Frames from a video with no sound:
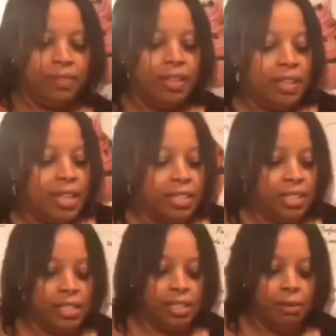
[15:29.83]
That's
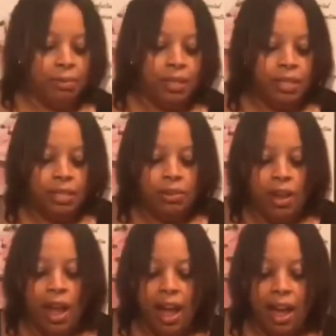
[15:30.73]
just something you
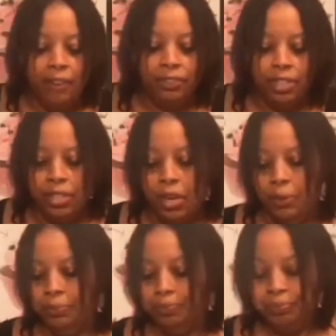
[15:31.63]
have to know.
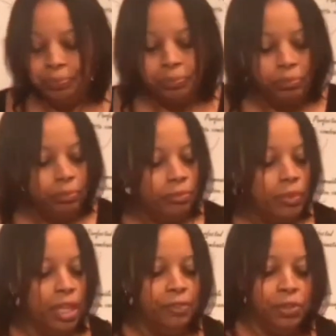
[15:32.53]

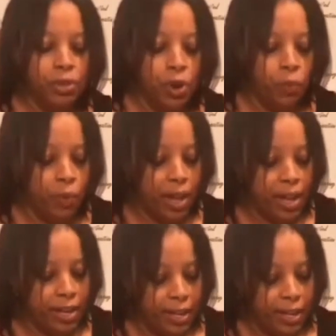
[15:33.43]
If you don't wait,